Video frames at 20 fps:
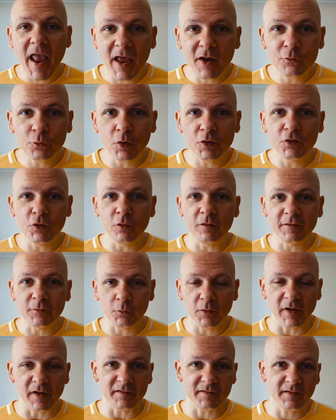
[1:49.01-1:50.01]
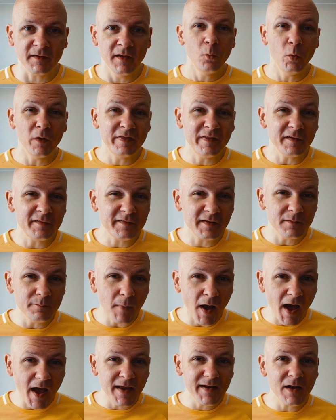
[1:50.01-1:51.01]
and reduced risk. With this in
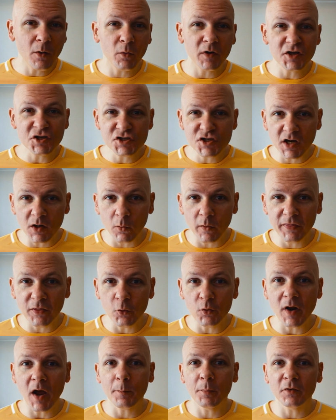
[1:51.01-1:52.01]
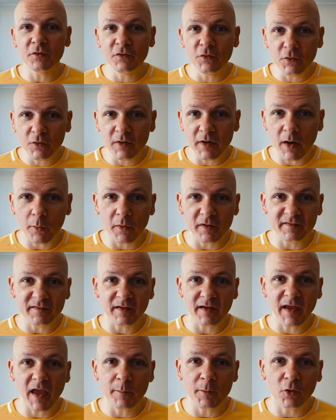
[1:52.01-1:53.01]
mind, I want to share with you an opportunity I
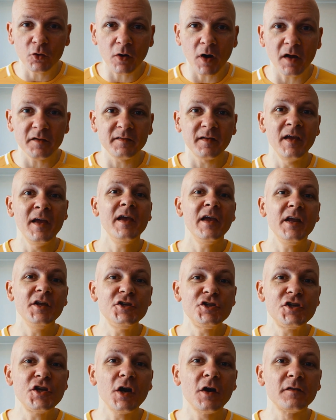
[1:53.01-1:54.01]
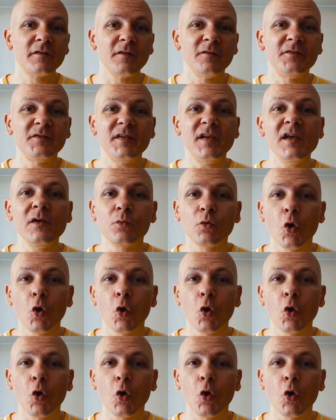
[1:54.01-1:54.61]
recently came across in shares of T.